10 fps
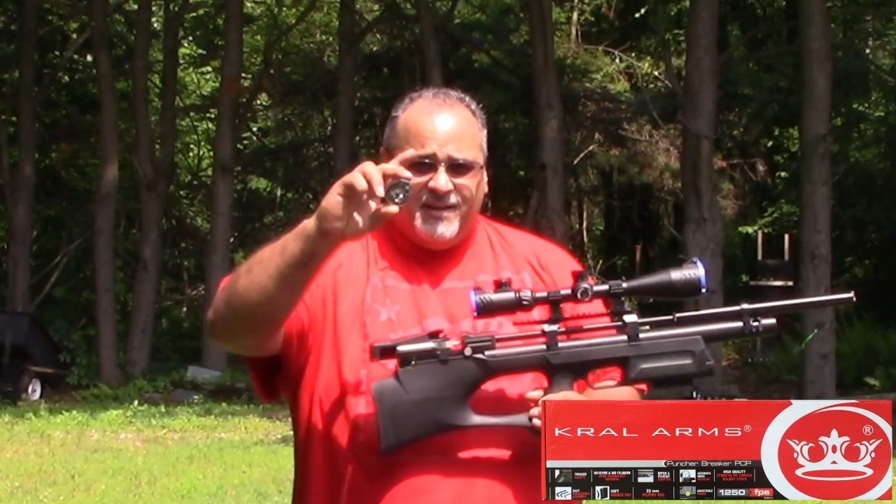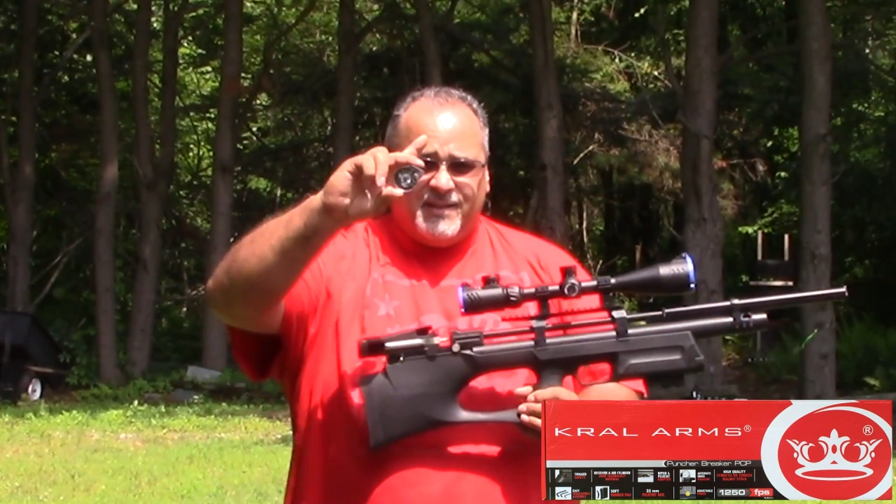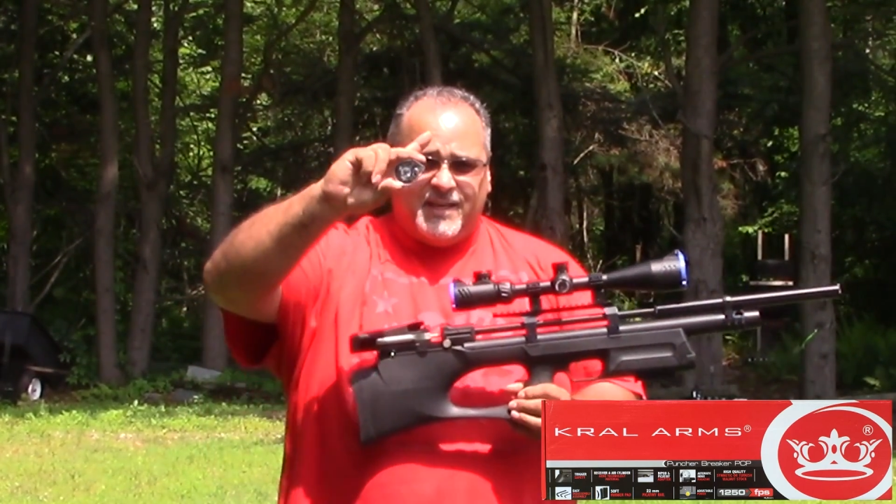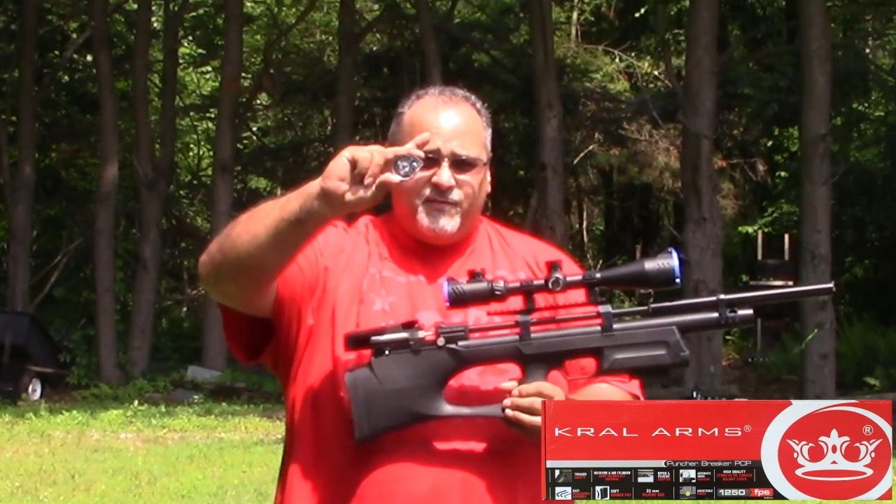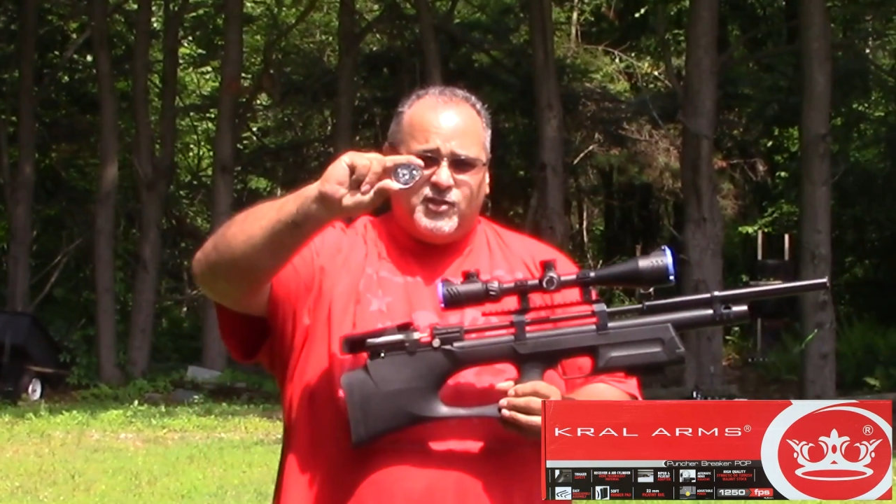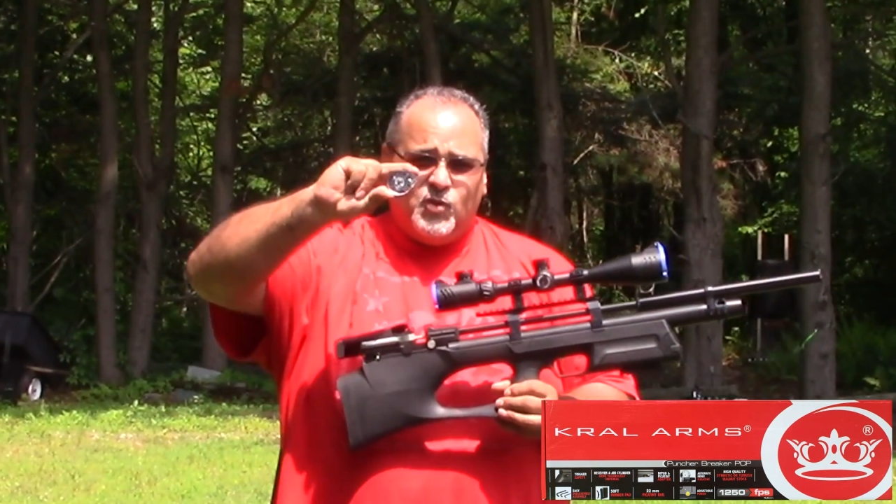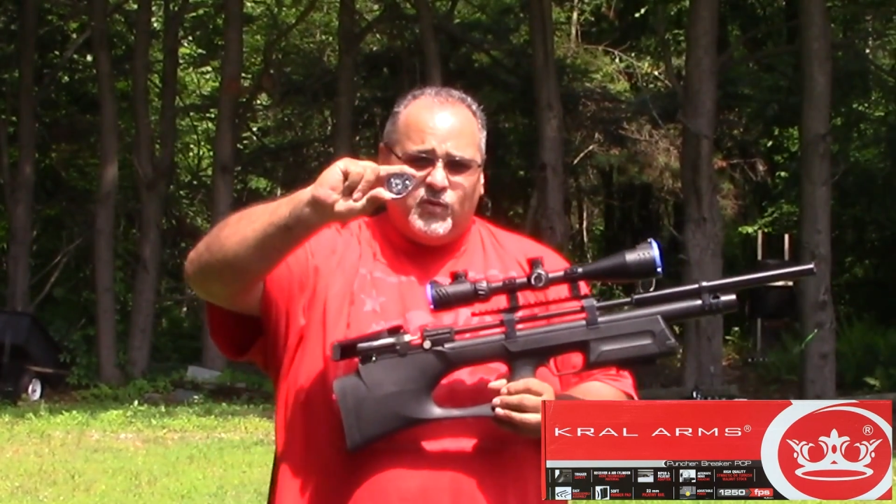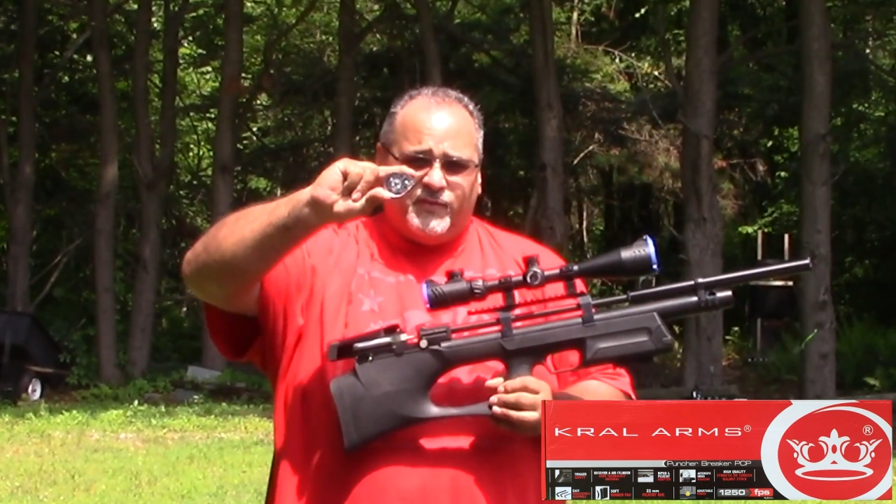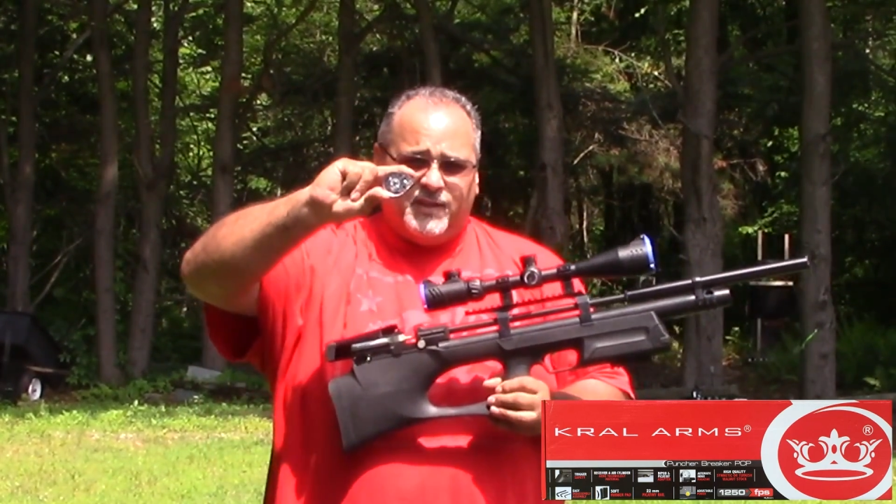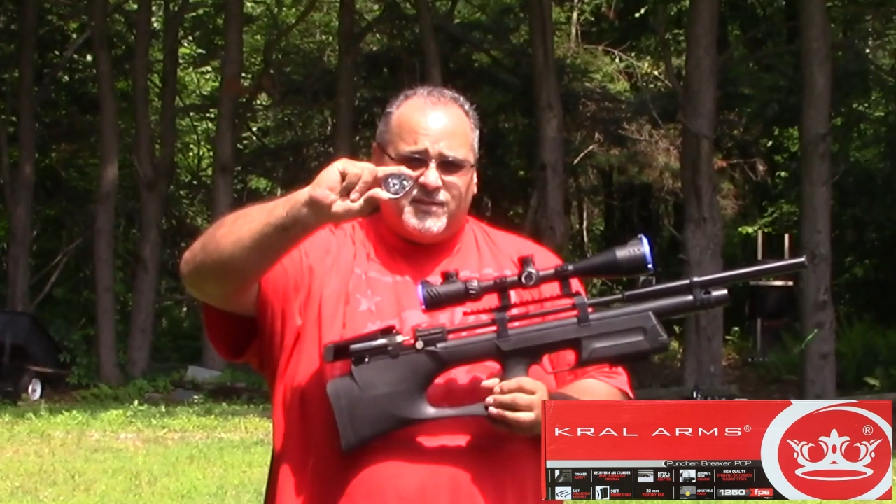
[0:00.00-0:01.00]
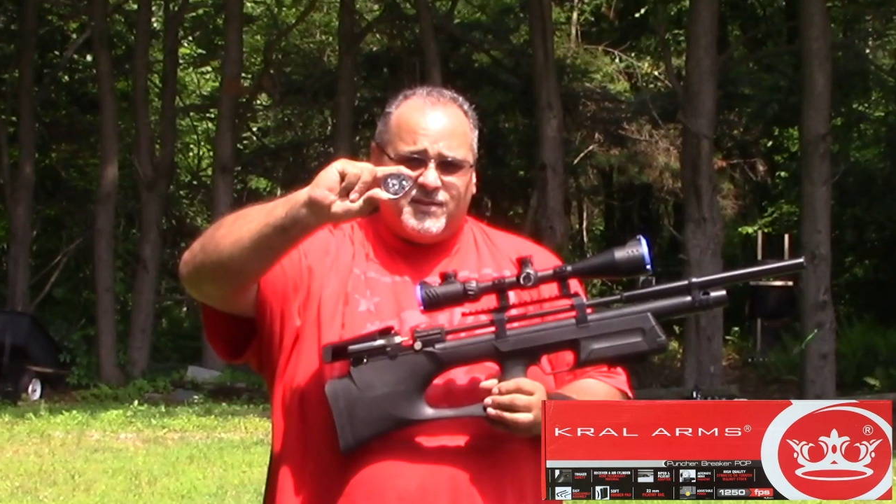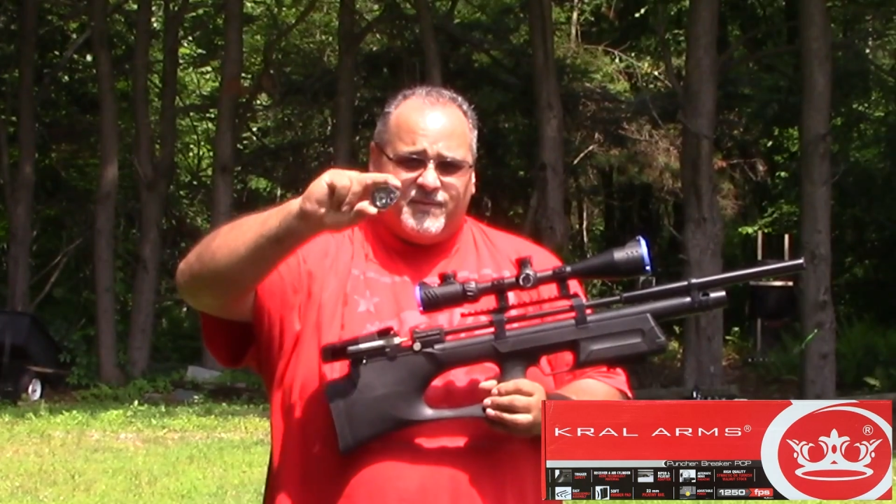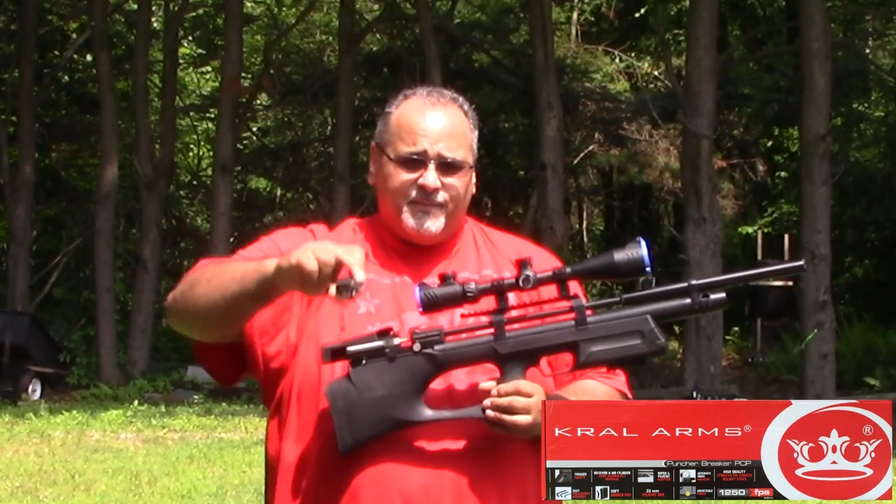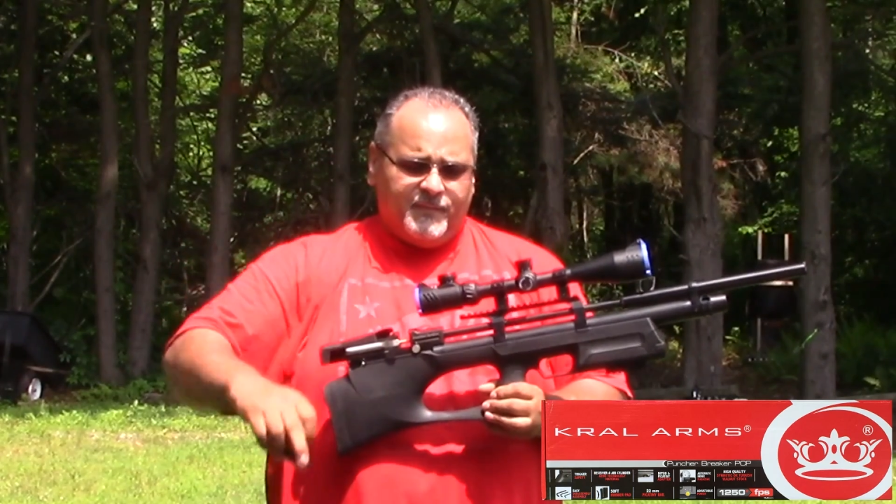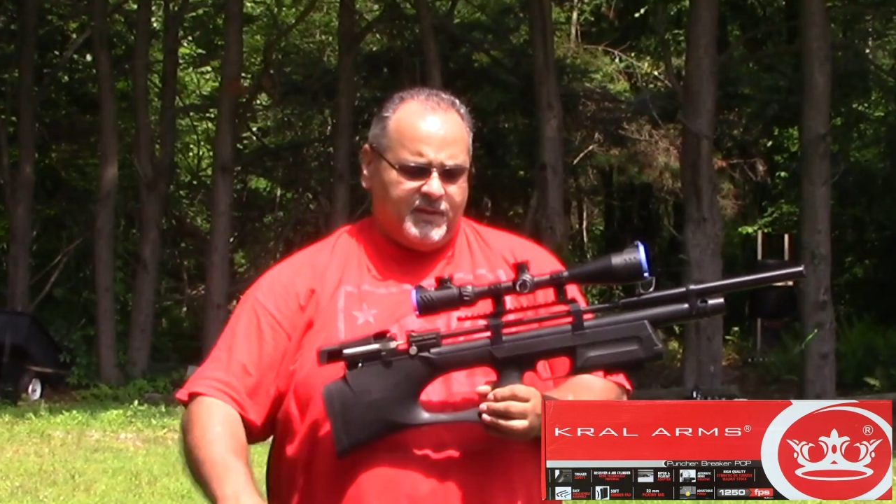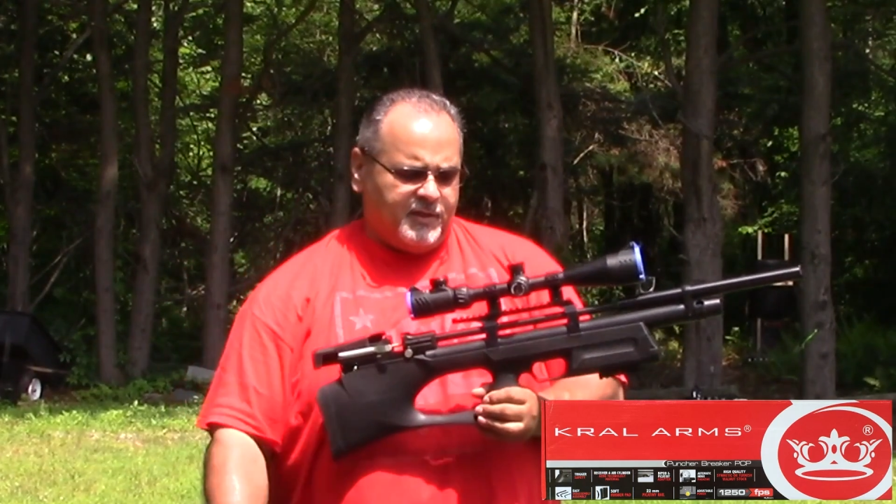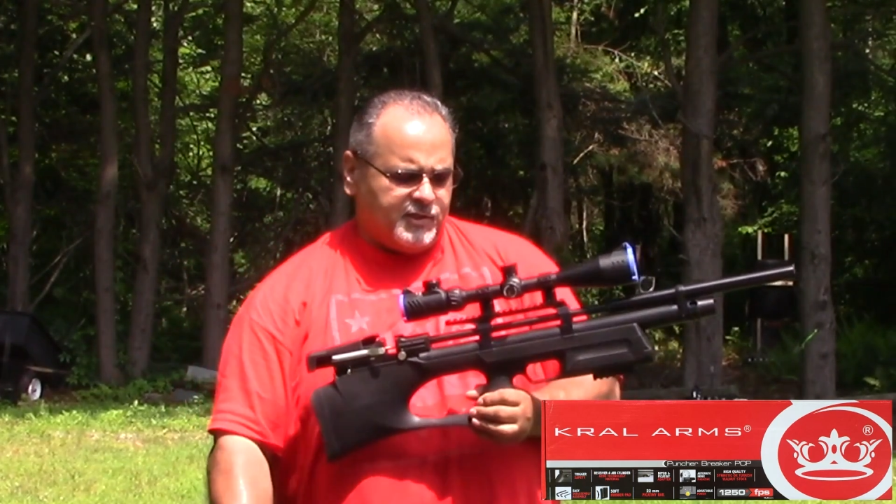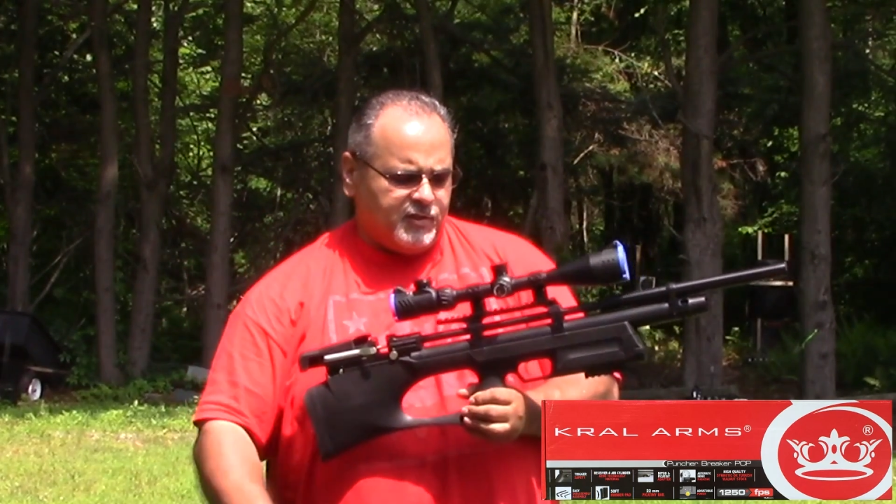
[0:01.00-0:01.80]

They give you 2 of these. There's